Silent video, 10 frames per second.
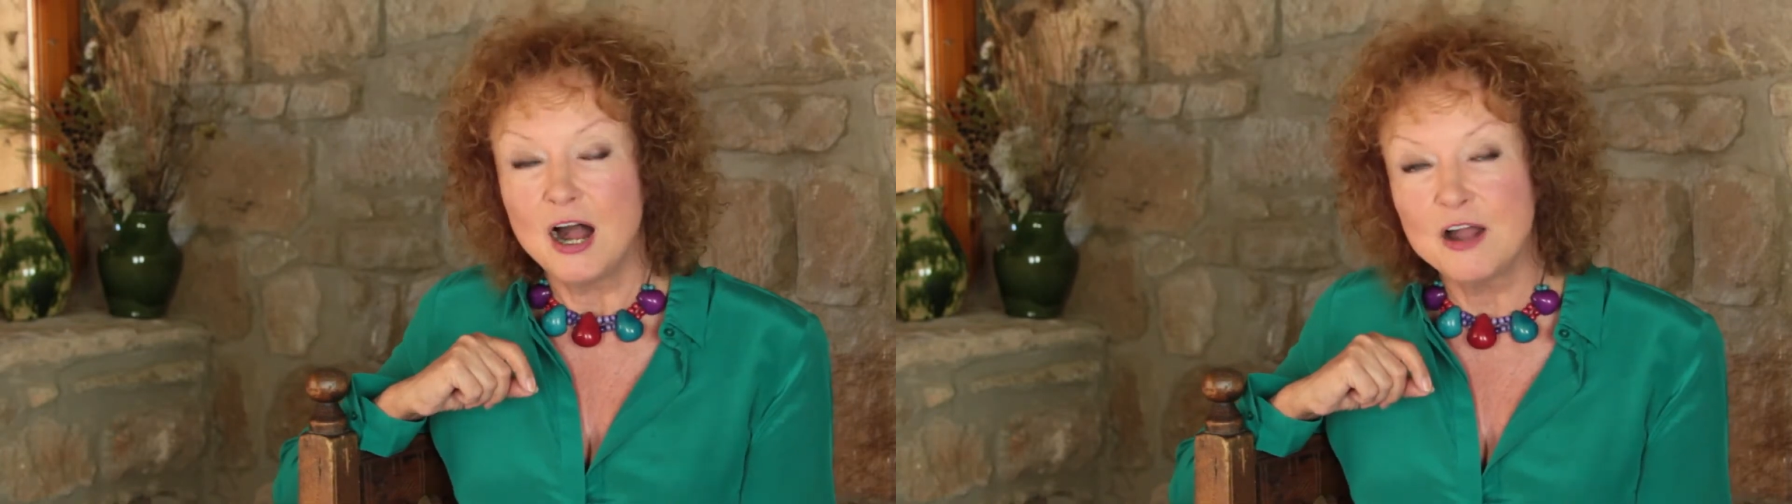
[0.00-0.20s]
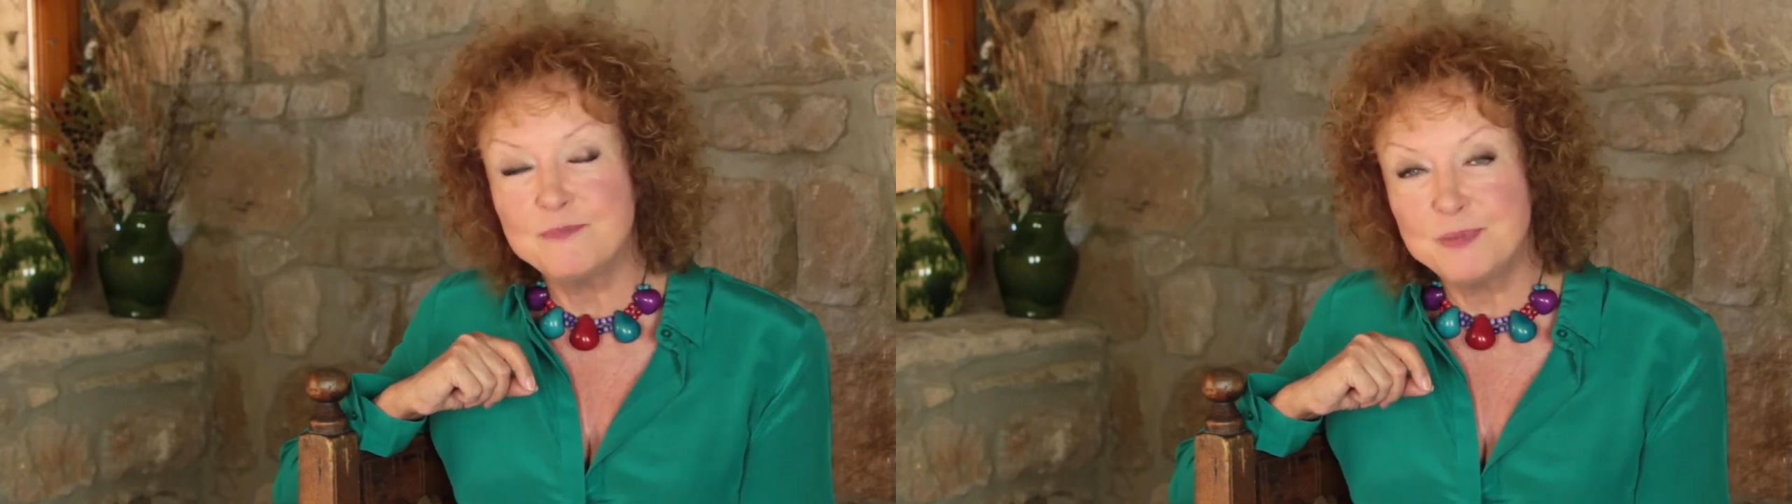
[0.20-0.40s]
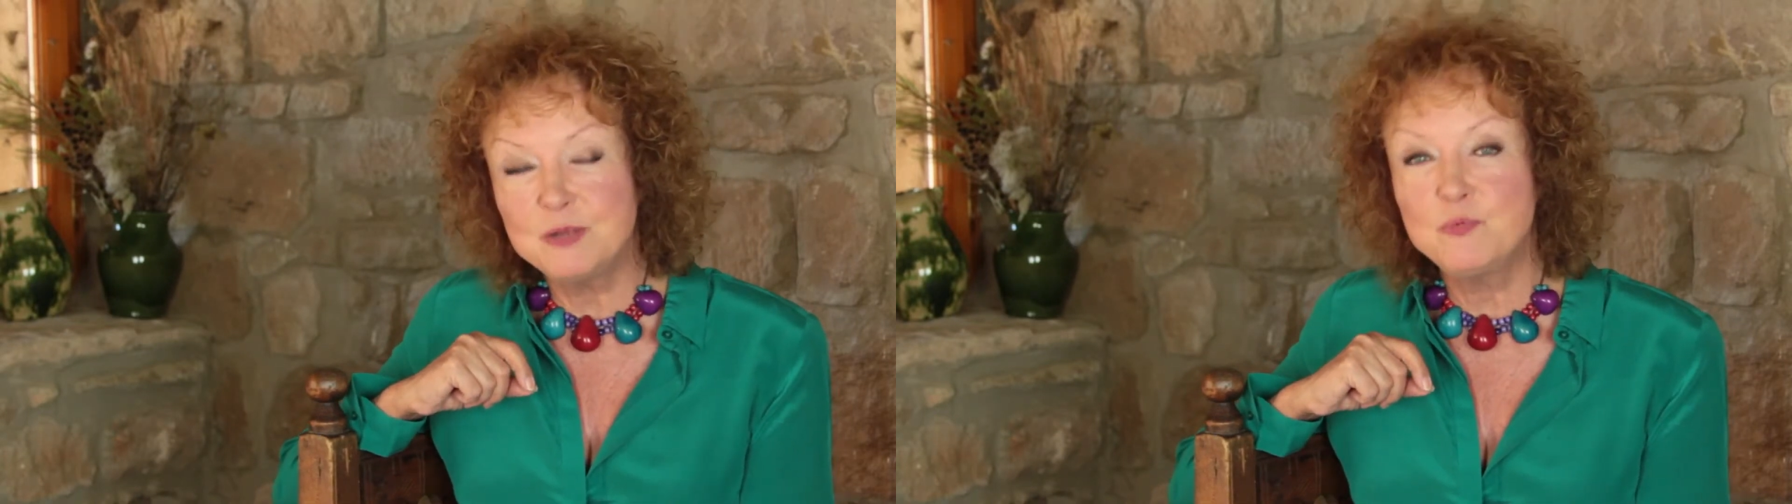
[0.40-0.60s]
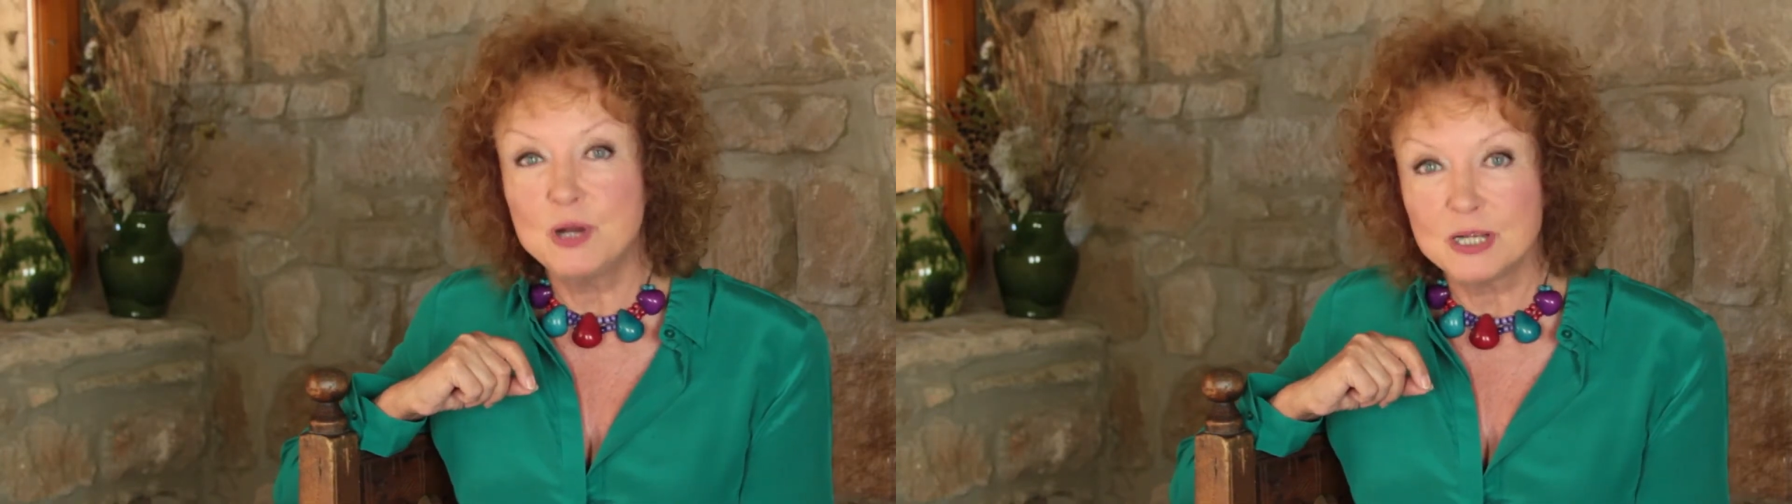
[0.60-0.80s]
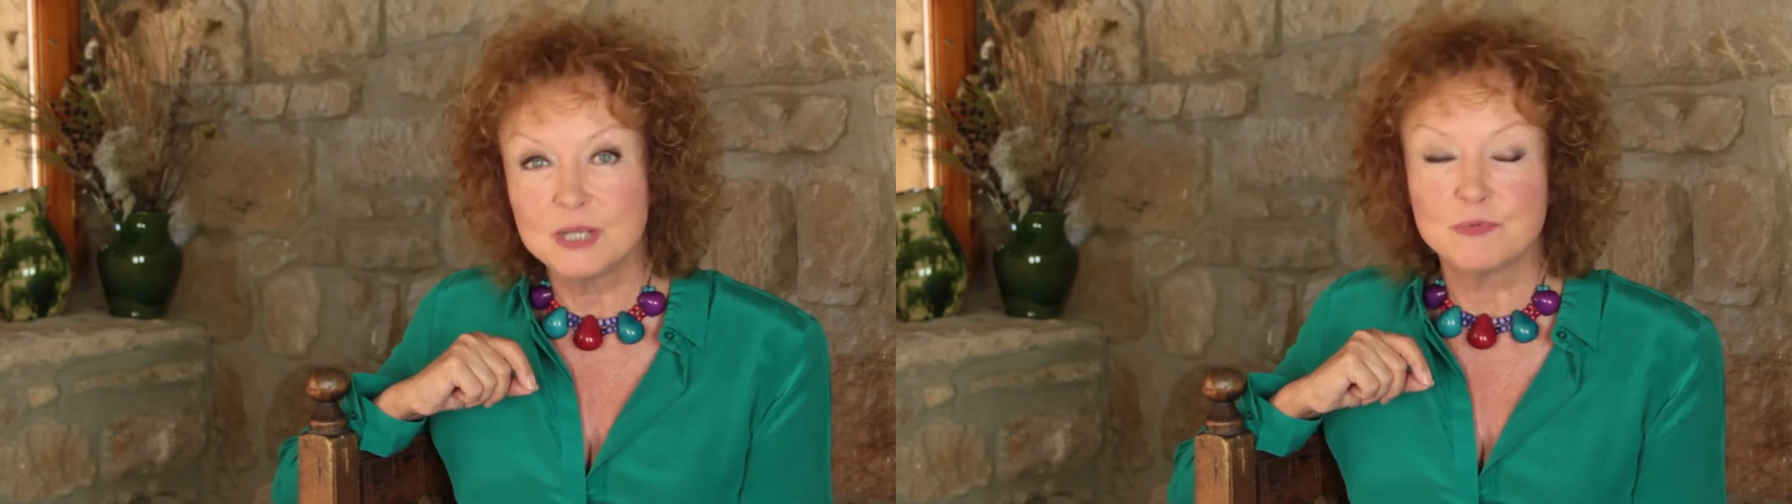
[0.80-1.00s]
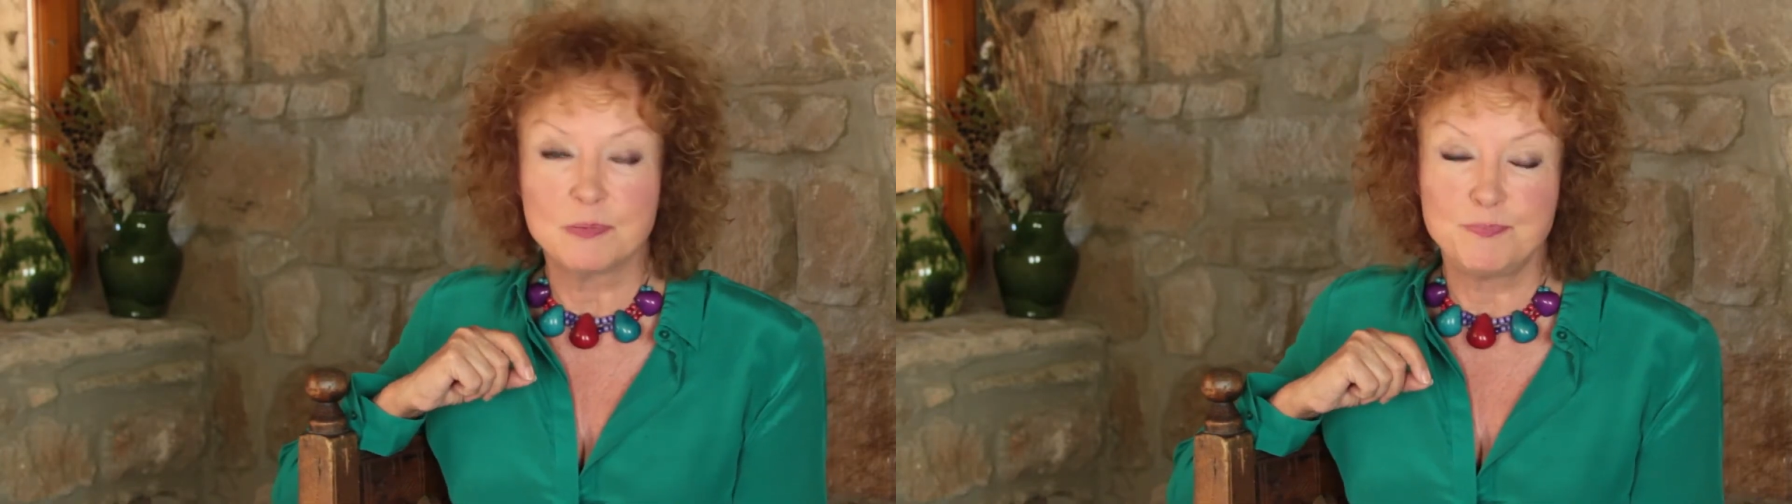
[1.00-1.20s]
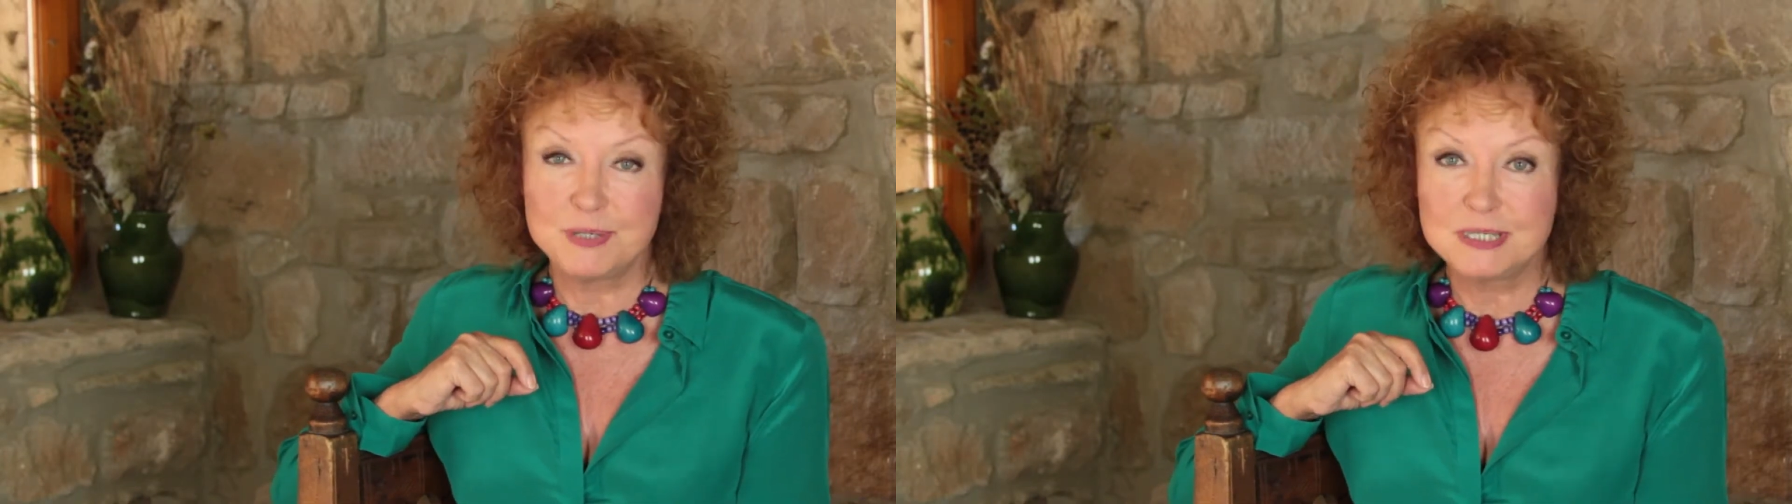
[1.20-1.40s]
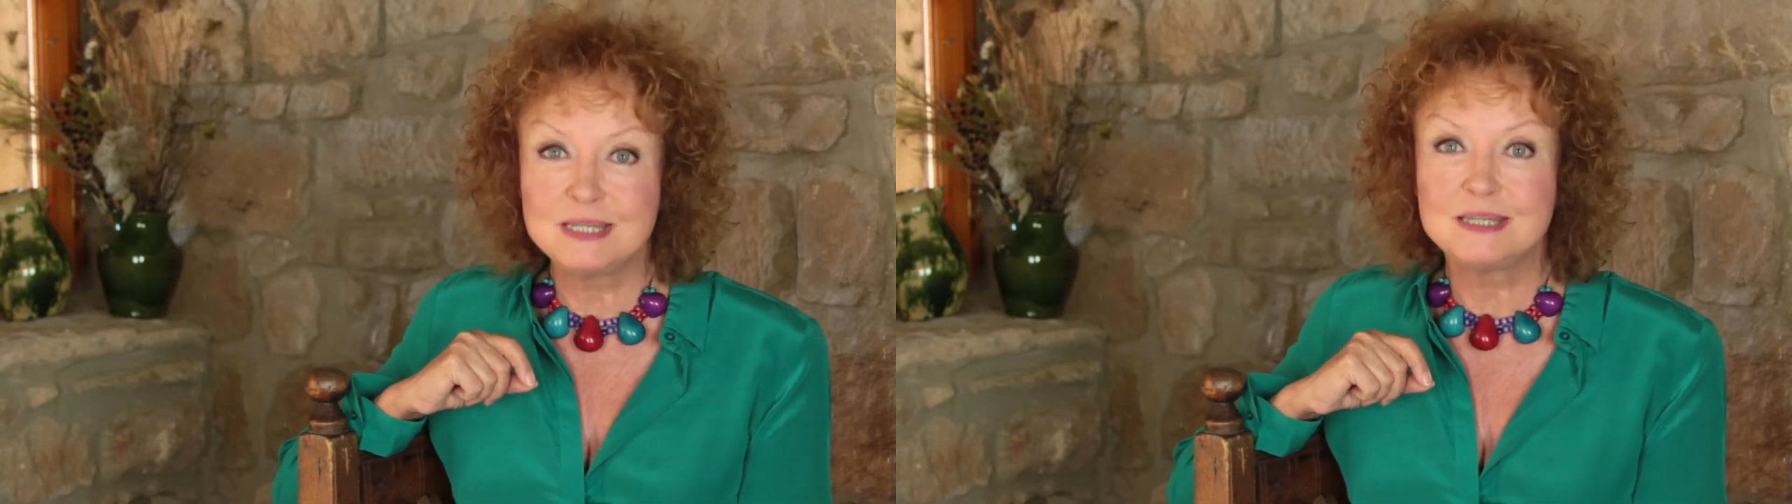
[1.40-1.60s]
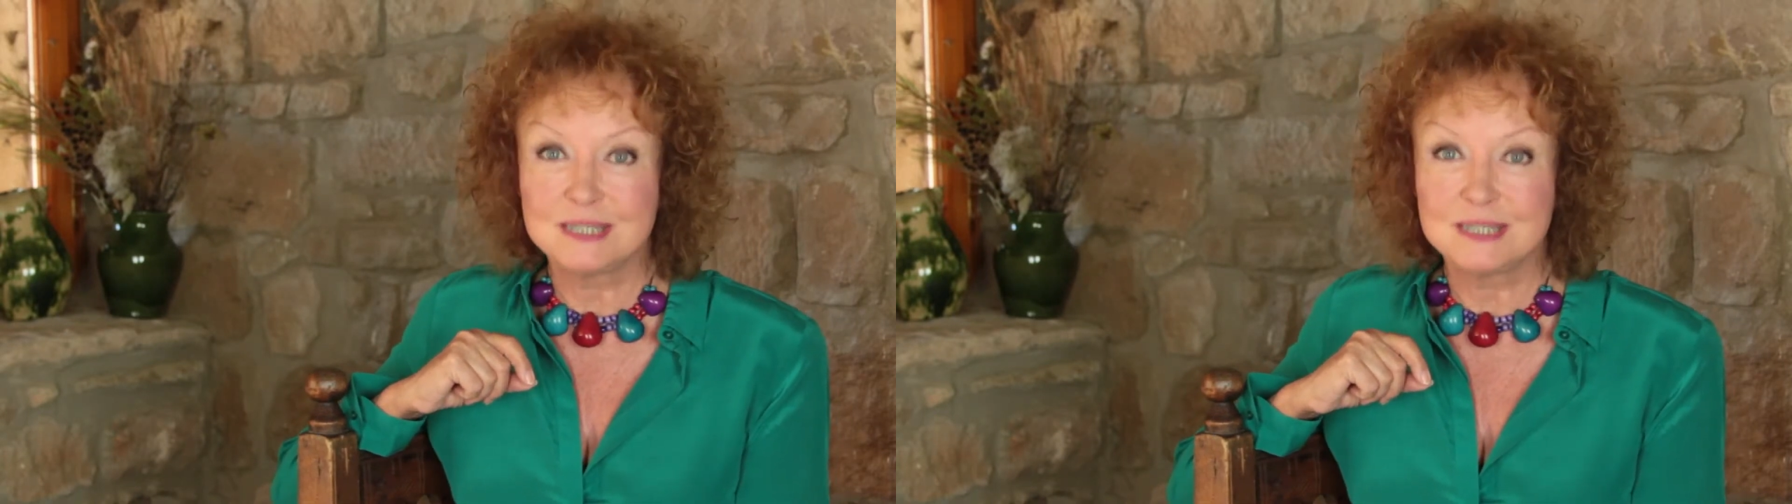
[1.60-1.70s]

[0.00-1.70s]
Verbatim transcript: I've been working with busy